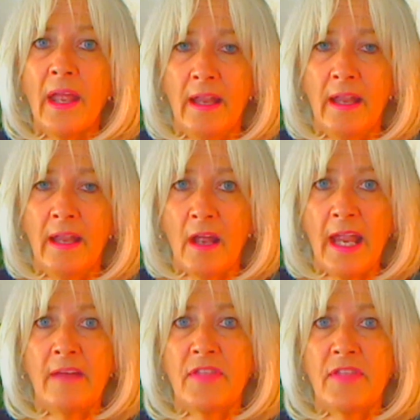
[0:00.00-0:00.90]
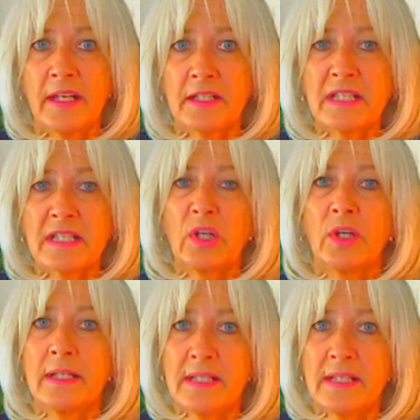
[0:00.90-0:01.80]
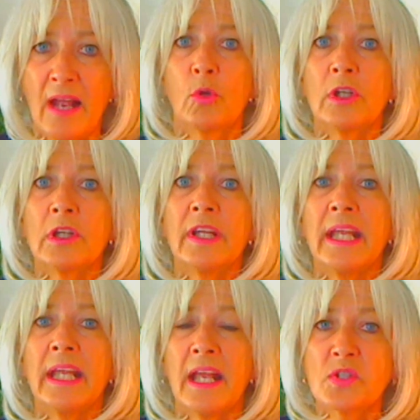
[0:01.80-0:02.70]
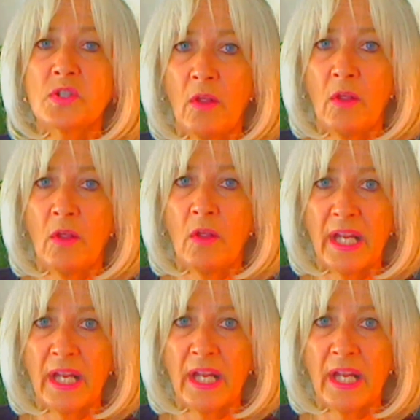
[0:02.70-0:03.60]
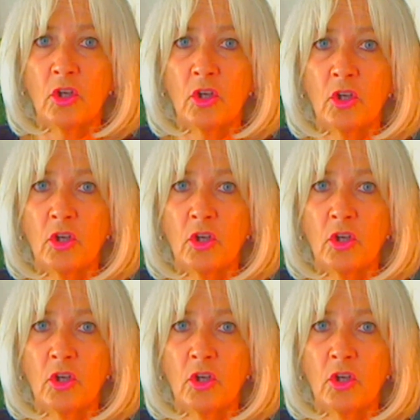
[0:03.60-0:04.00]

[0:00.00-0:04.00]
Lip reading: And I have that experience outwardly as well as my inner.